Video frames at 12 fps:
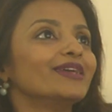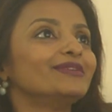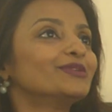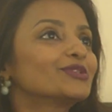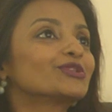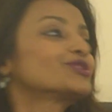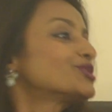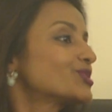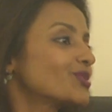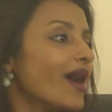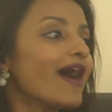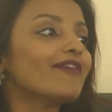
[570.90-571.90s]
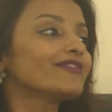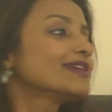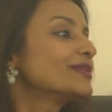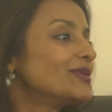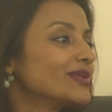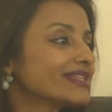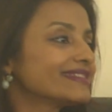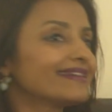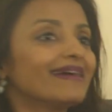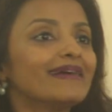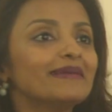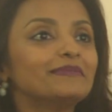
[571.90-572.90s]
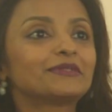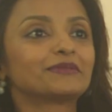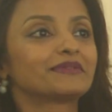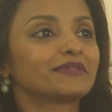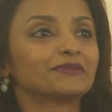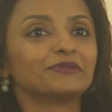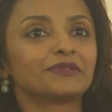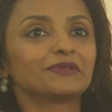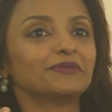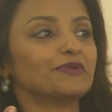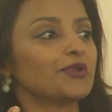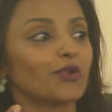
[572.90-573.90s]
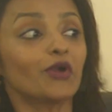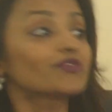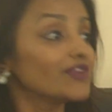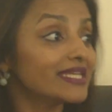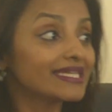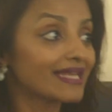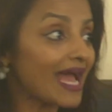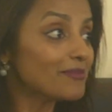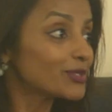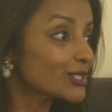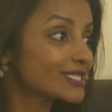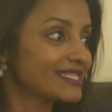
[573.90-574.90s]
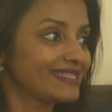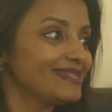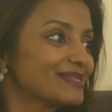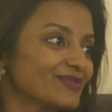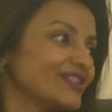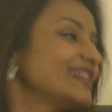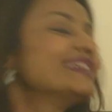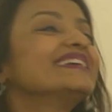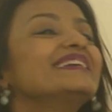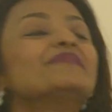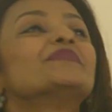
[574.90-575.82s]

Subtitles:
you're just traveling all the time to not very glamorous cities of India.